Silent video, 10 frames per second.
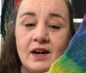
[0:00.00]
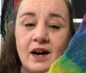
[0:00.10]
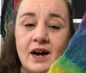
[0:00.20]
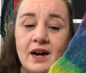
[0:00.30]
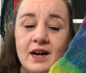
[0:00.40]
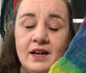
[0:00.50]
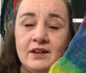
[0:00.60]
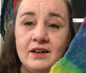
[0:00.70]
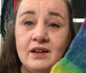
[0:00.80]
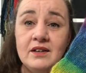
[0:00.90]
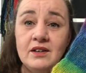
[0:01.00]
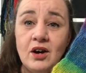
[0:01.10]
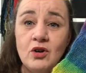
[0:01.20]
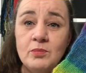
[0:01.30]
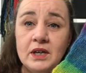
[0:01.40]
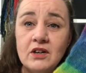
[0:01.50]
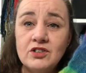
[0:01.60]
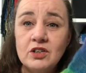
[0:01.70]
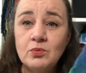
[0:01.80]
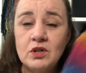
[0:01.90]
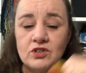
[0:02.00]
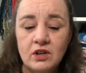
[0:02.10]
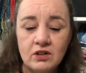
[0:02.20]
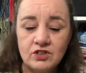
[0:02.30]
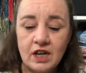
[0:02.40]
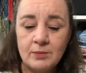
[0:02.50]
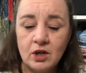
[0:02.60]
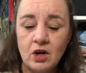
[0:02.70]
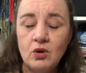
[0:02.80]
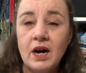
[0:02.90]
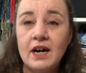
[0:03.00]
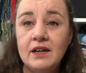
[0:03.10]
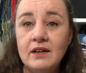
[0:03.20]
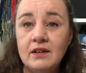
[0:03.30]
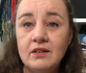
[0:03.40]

I didn't know, because it was a long time ago I